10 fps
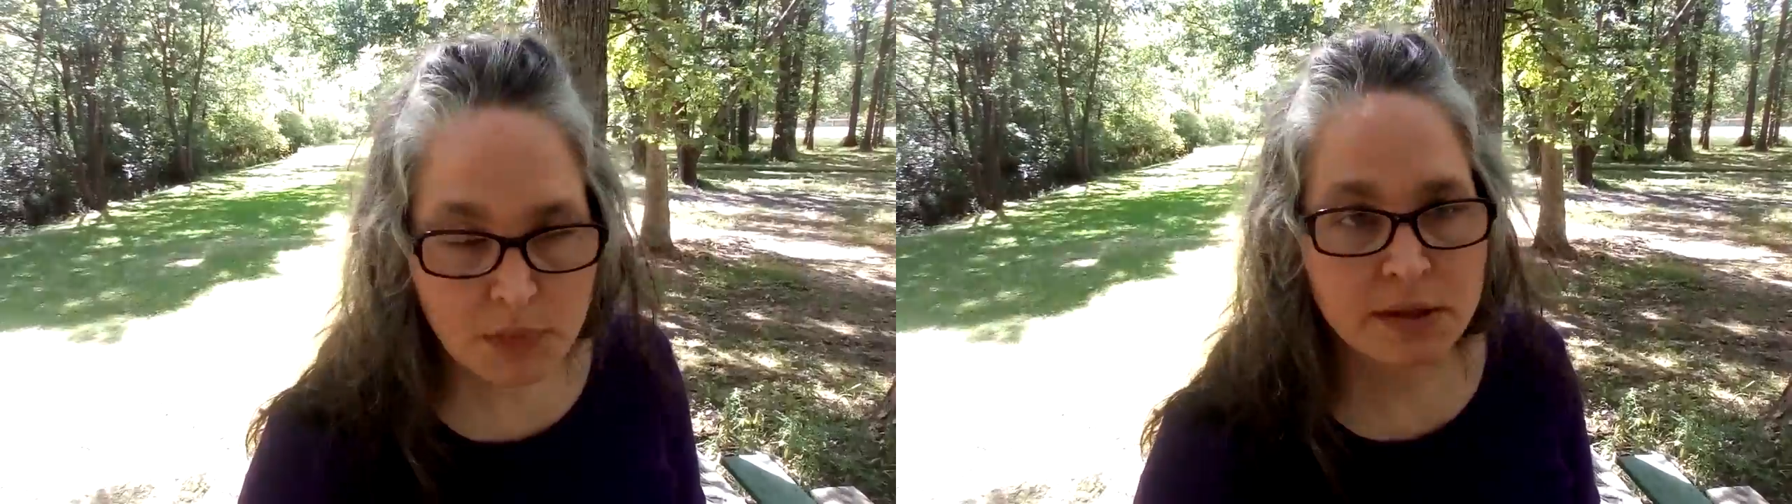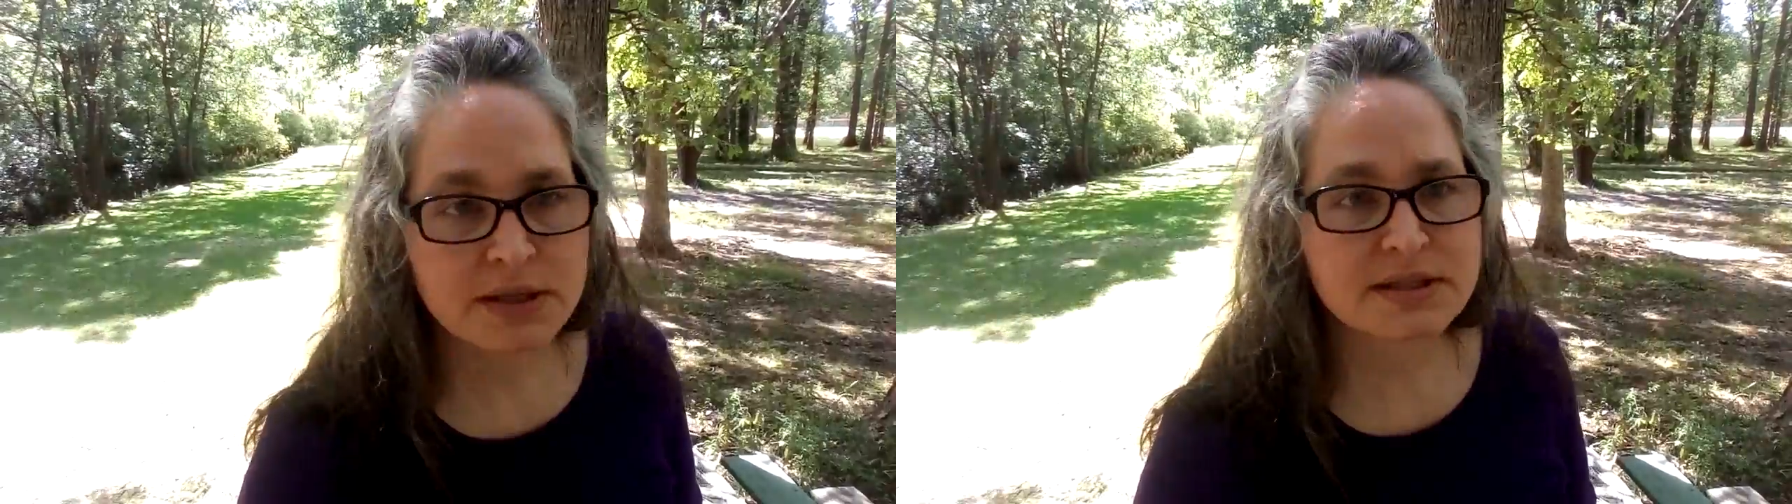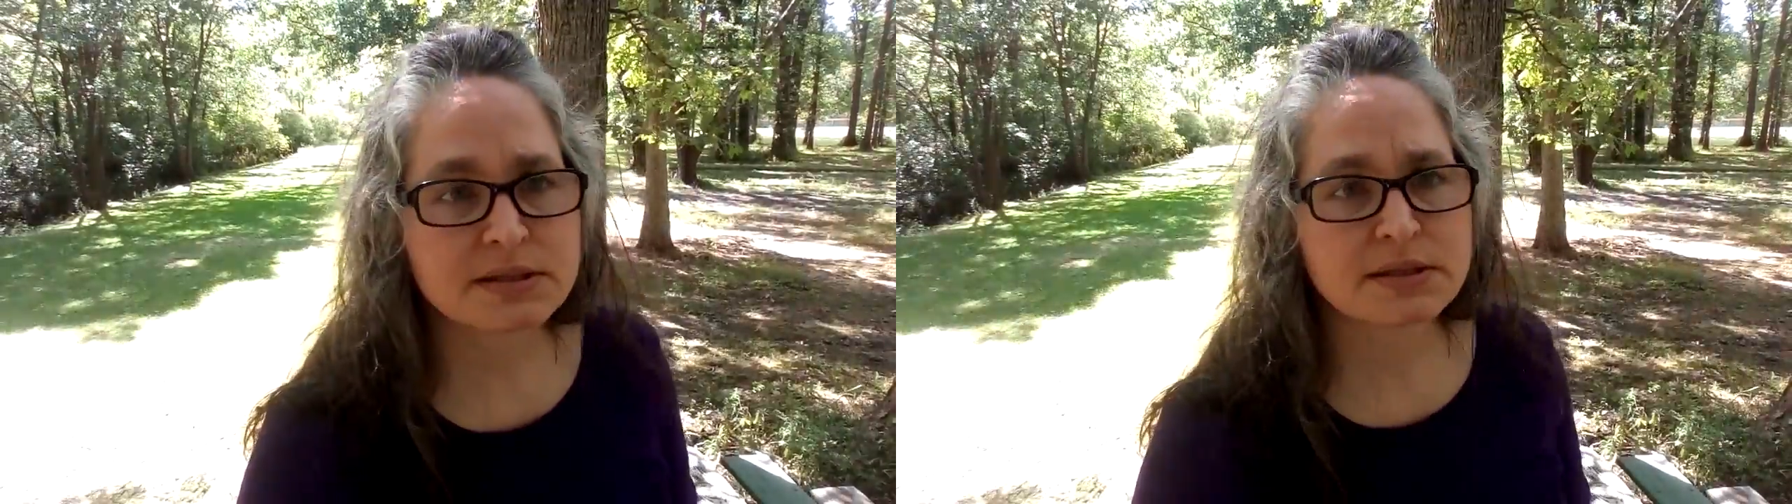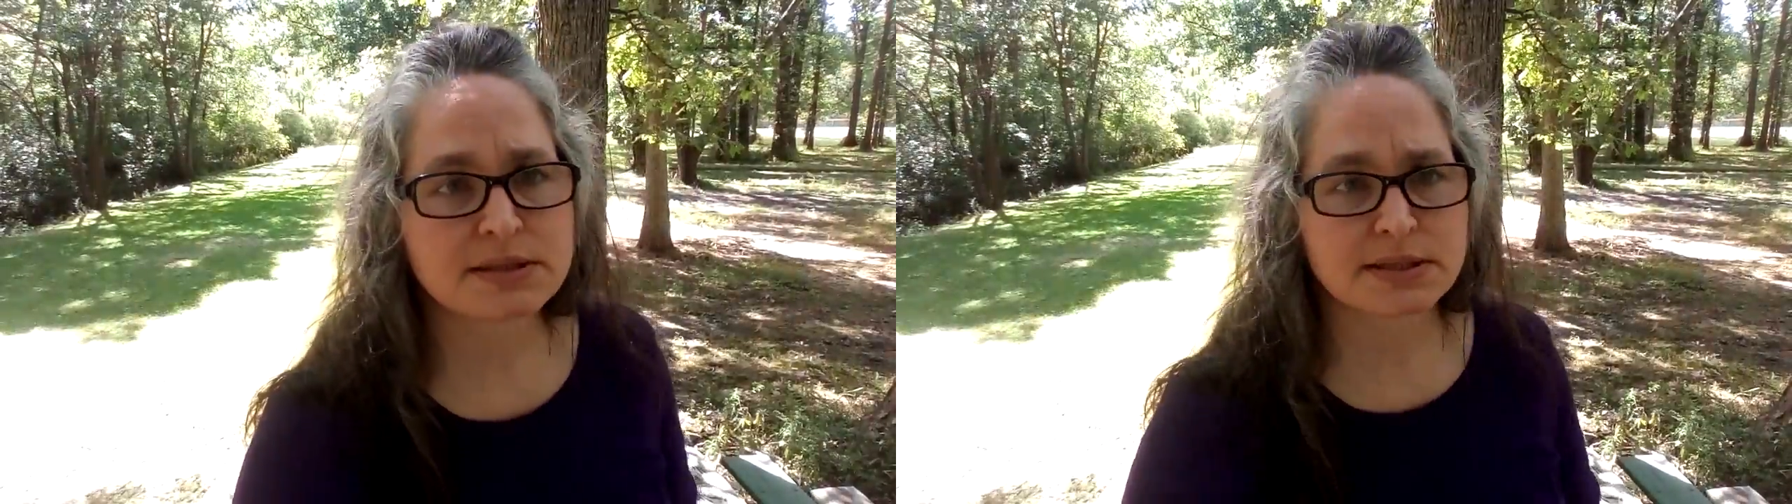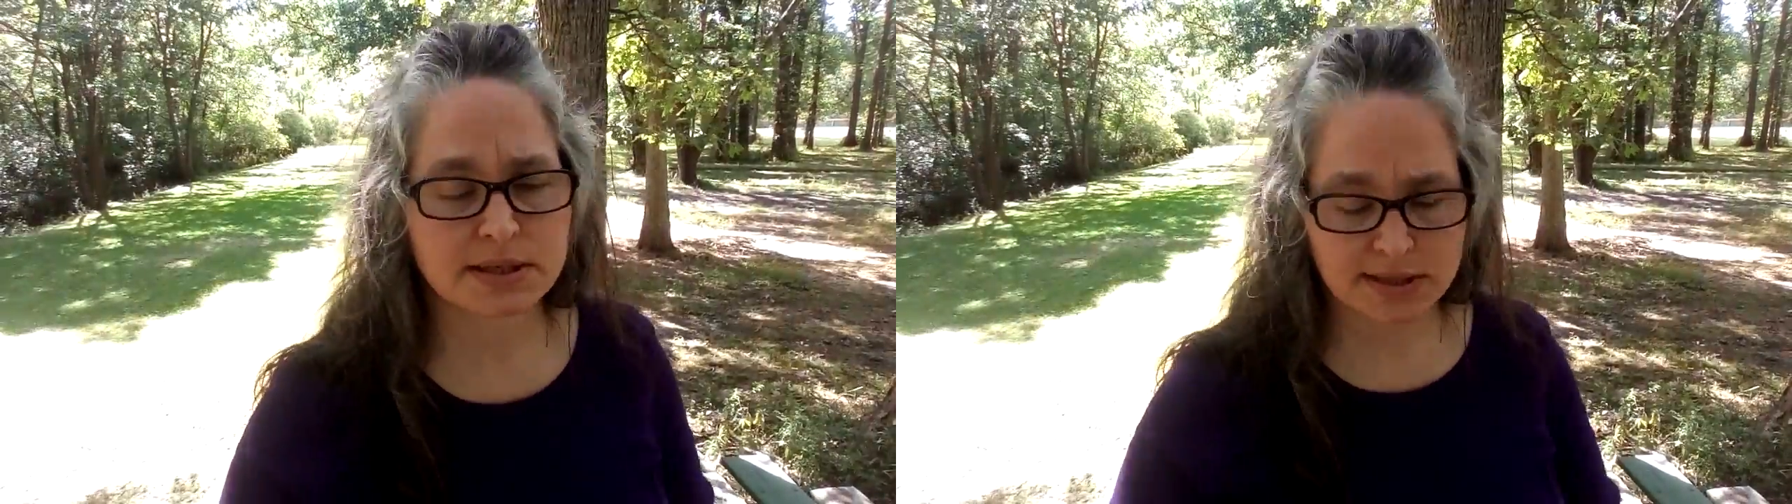This
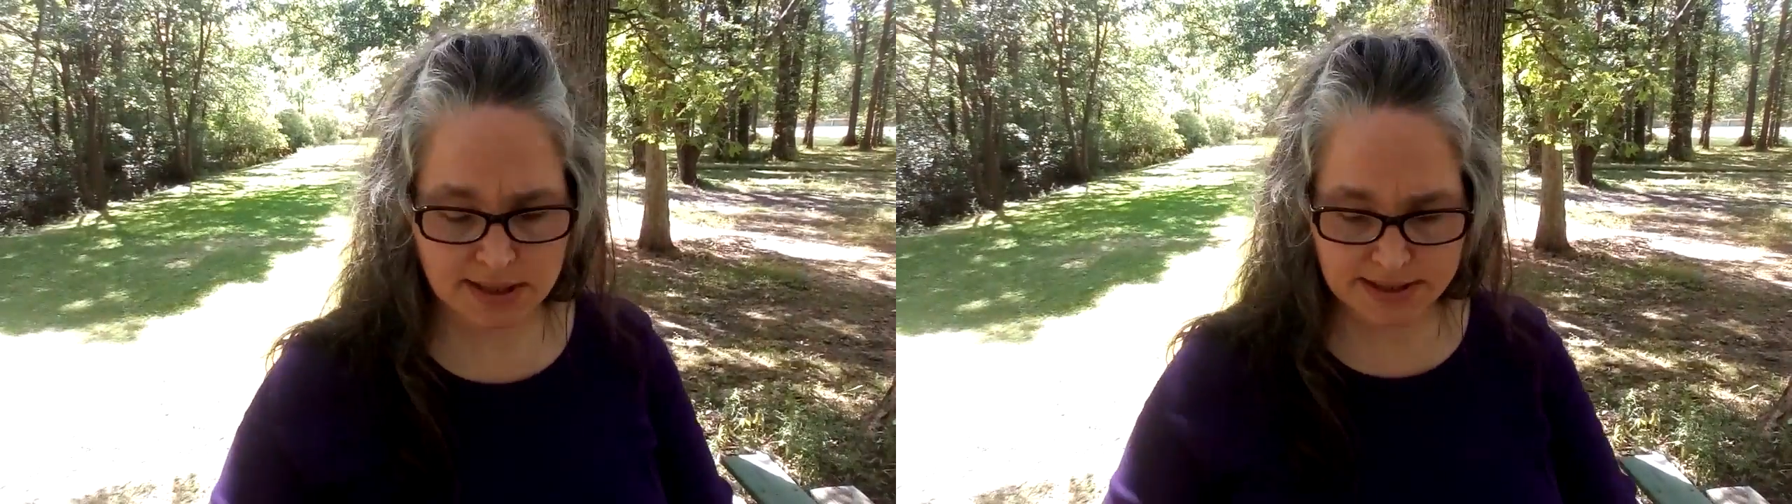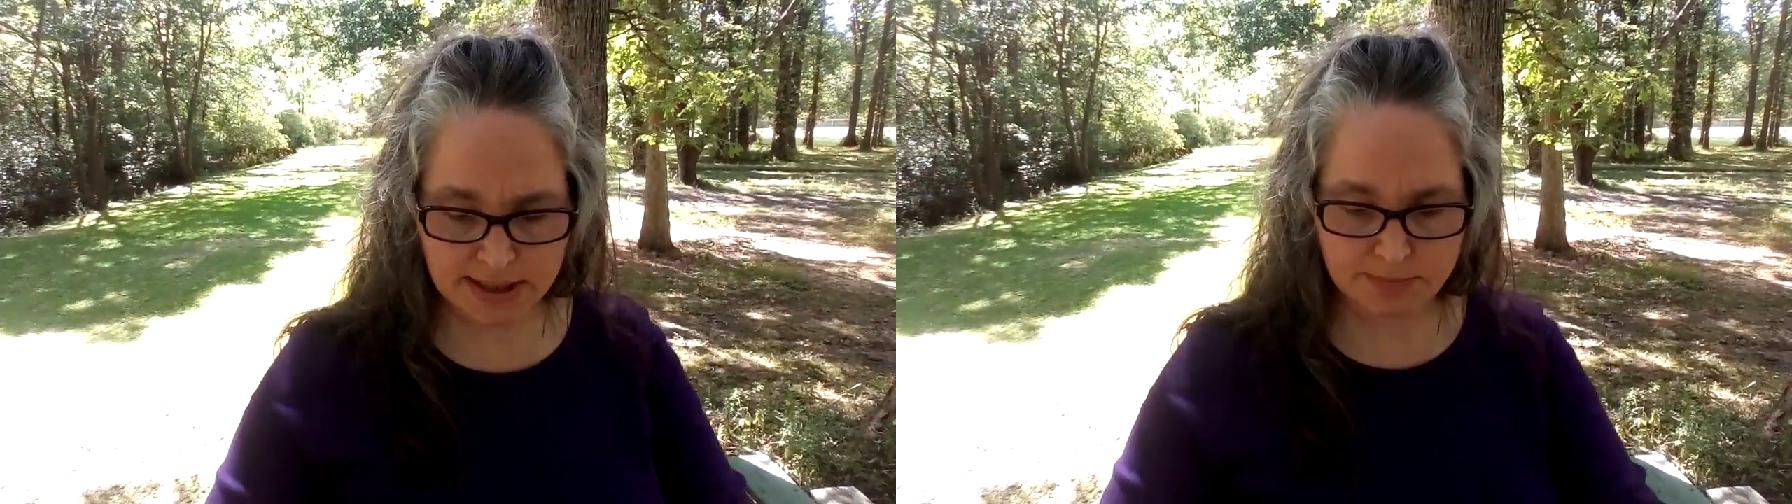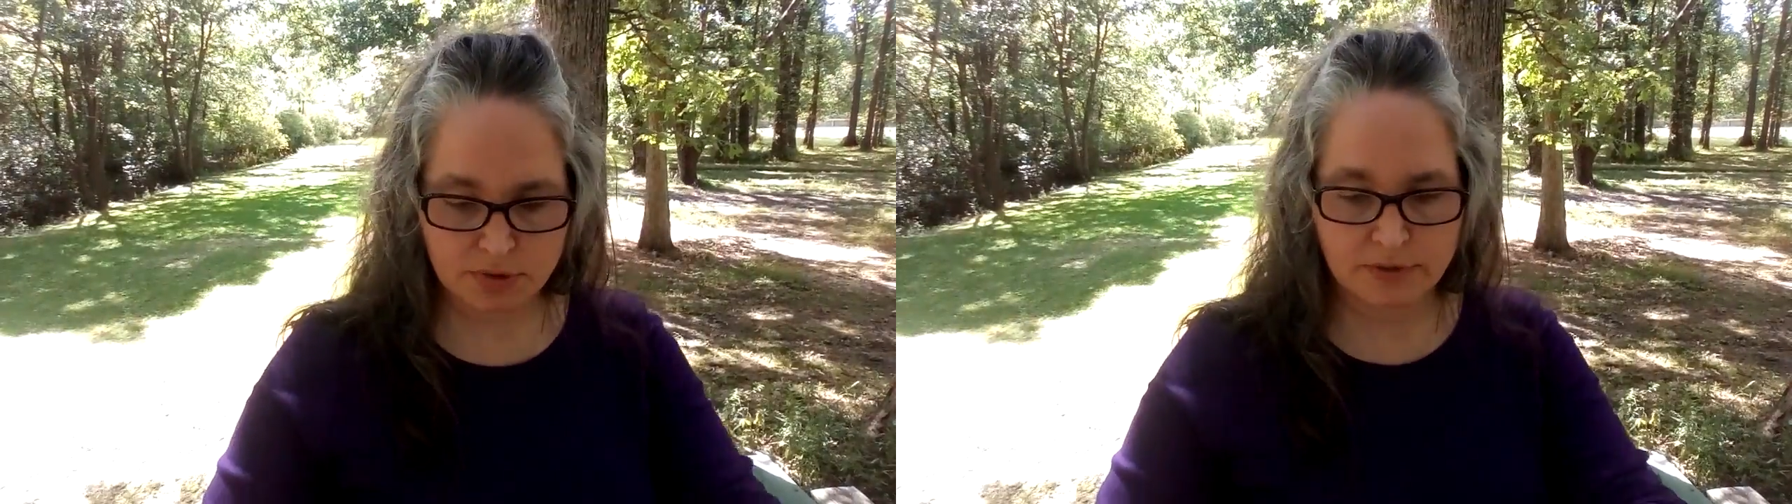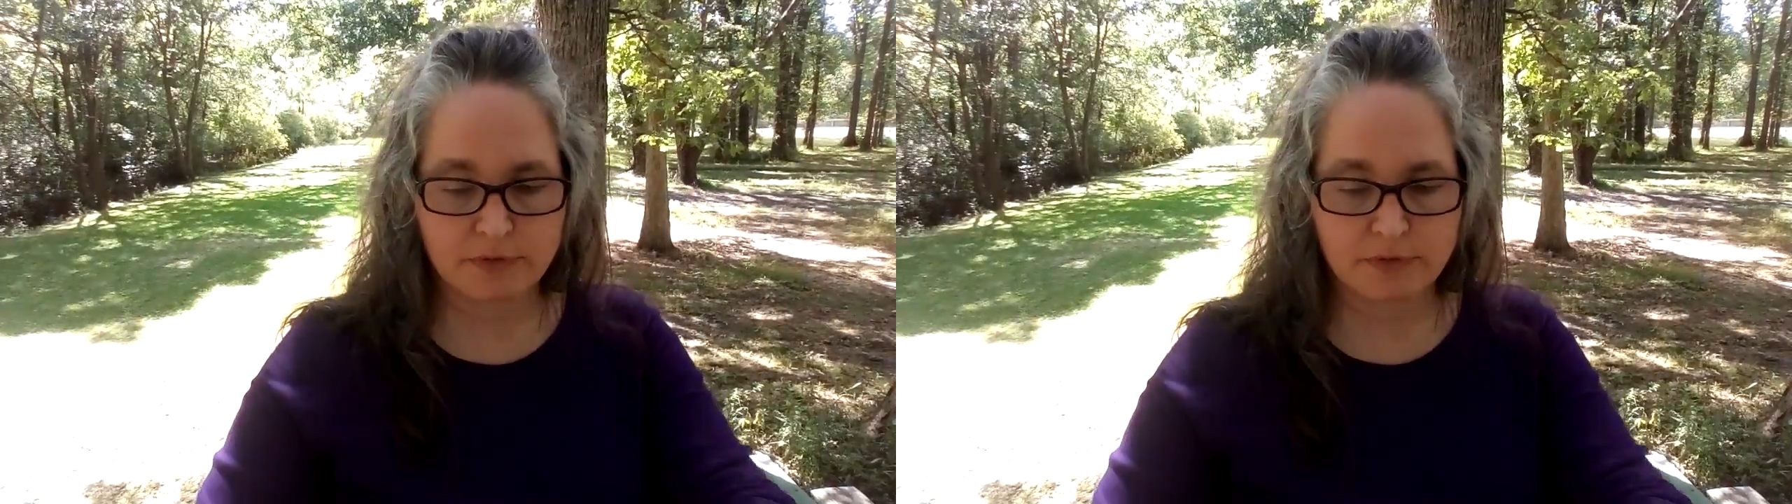is an example